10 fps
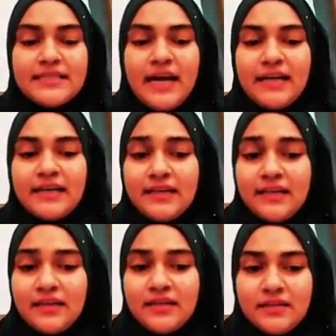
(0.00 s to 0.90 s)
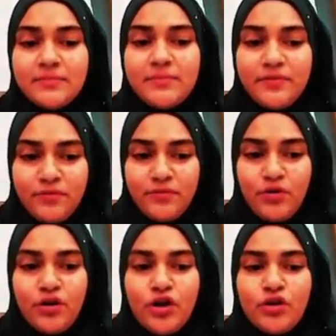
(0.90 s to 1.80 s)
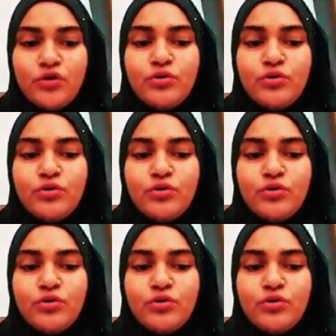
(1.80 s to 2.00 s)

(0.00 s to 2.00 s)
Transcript: that I heard before.